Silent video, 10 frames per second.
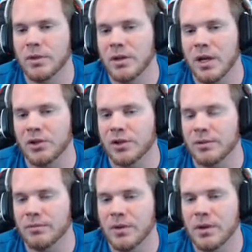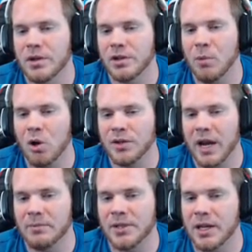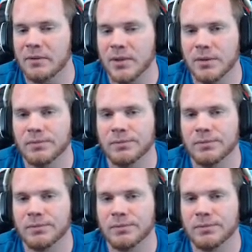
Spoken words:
It's just small time saves.